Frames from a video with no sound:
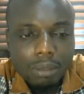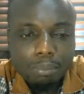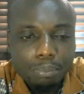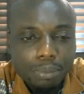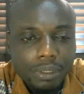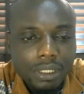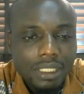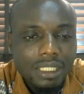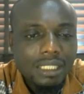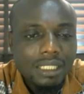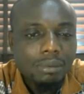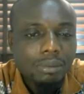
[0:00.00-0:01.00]
be it
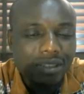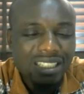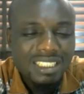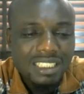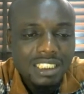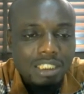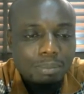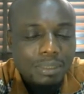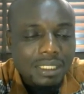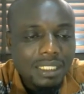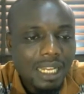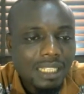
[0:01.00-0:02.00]
reasons
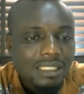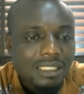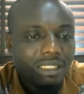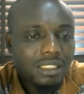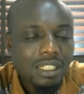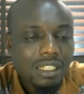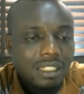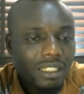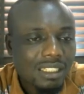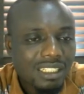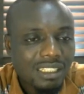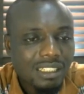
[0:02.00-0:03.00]
being that
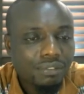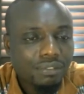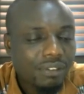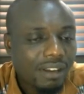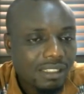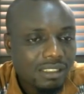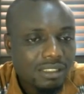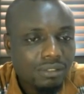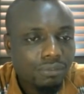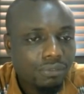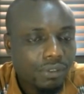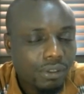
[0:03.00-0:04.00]
the different
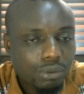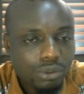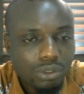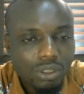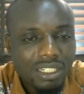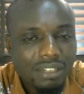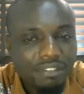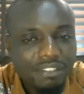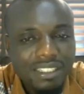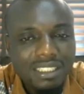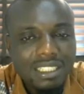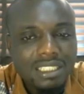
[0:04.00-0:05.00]
fields or the
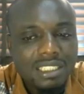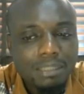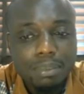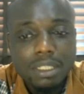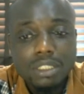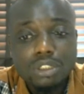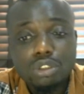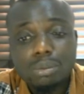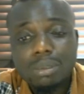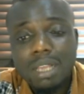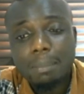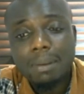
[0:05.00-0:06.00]
different disciplines you'll
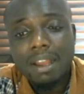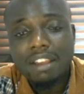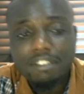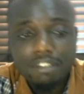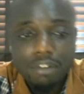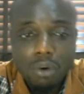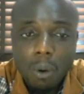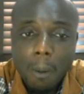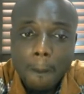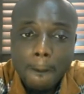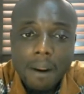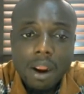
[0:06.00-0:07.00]
be applying for
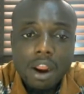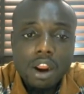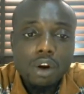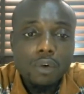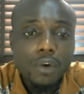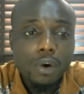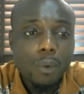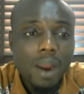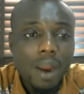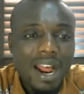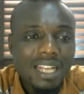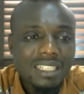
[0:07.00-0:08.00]

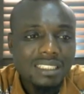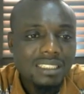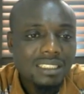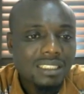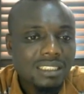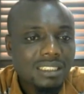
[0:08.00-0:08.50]
requires